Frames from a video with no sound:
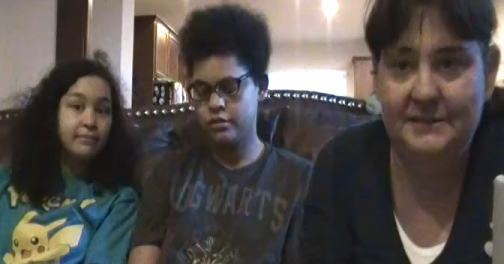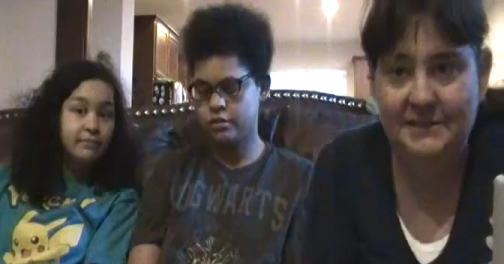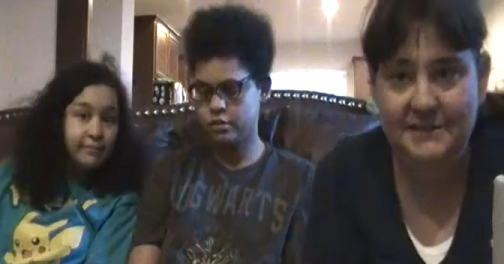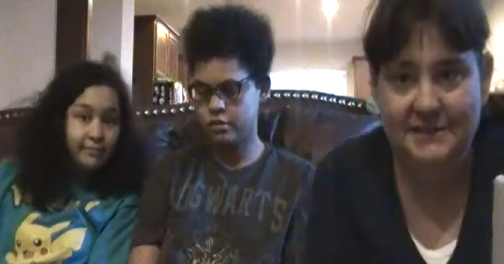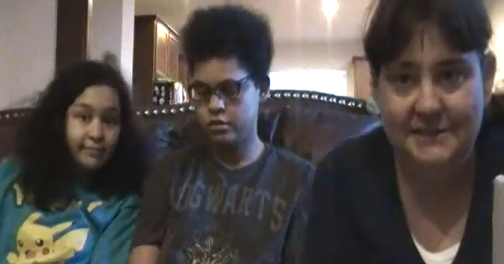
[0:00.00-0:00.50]

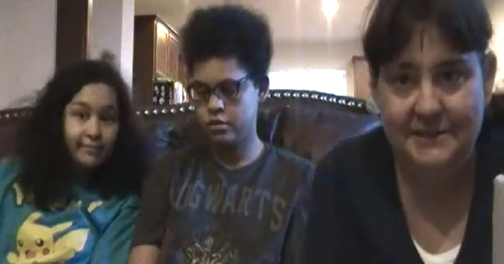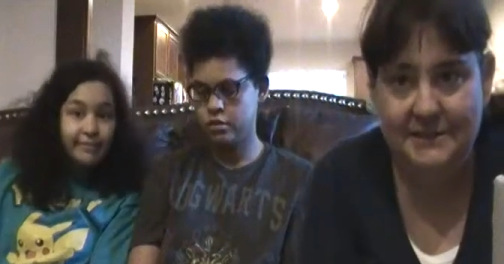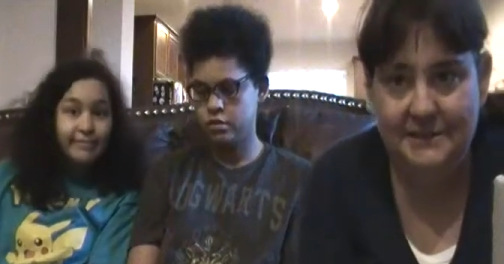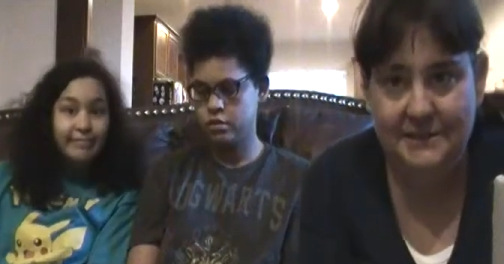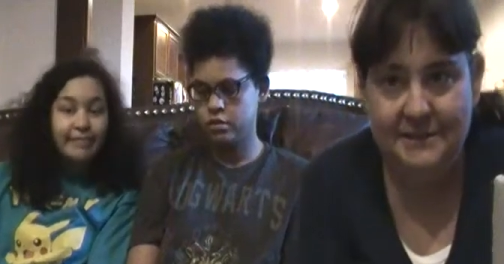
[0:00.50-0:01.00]

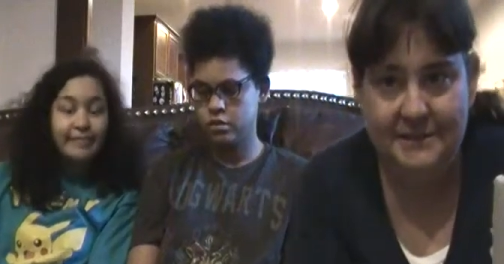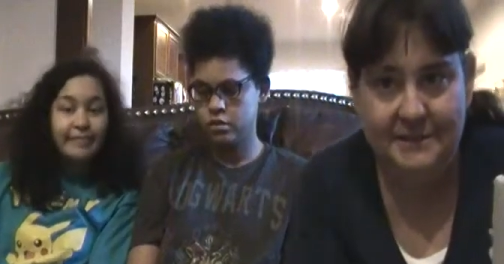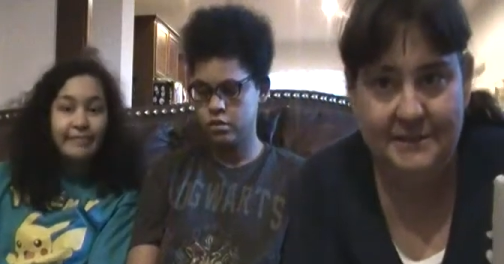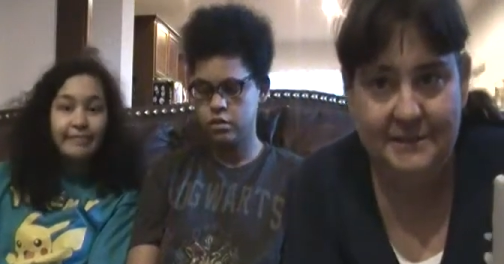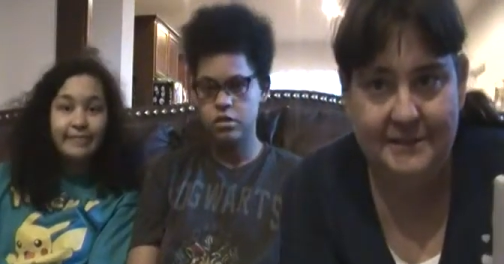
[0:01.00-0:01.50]

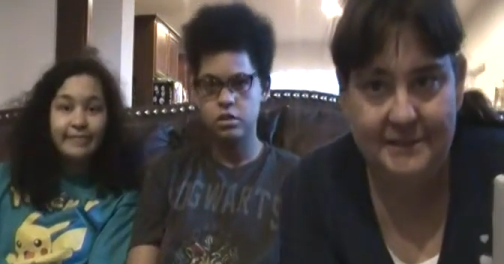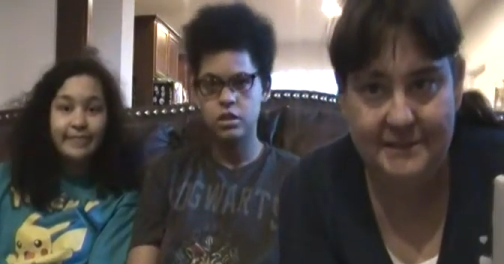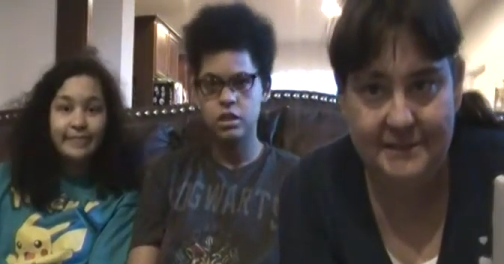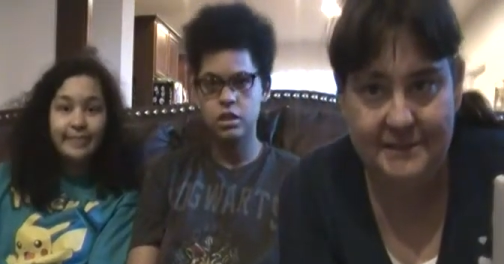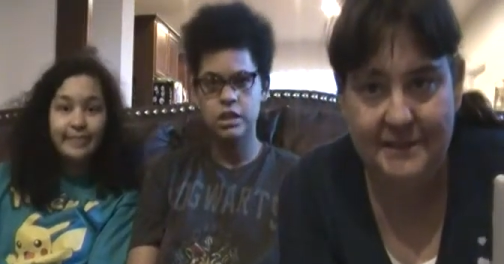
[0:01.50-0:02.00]

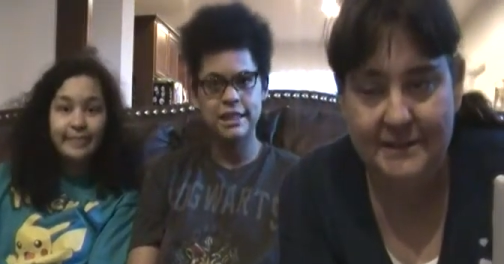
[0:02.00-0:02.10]
No one is speaking in this clip.